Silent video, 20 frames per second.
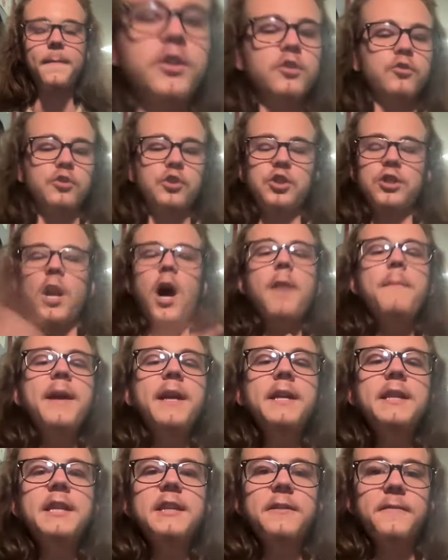So stop
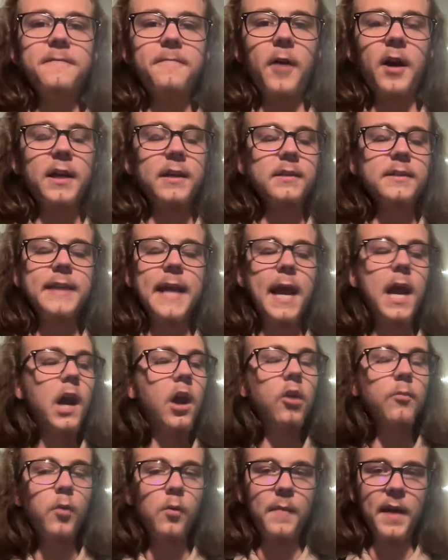making these fucking
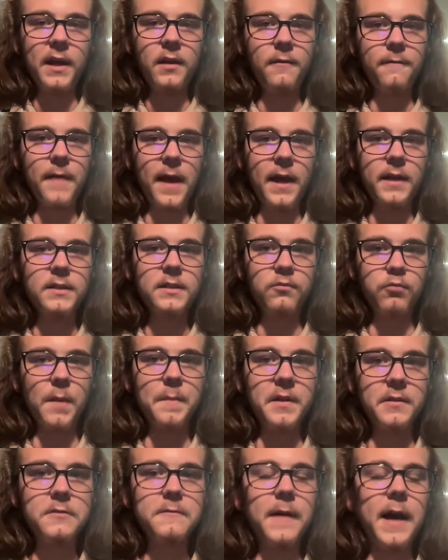terrible main events,
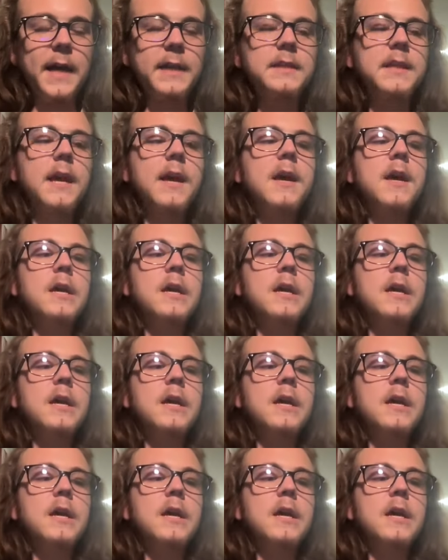women's fights.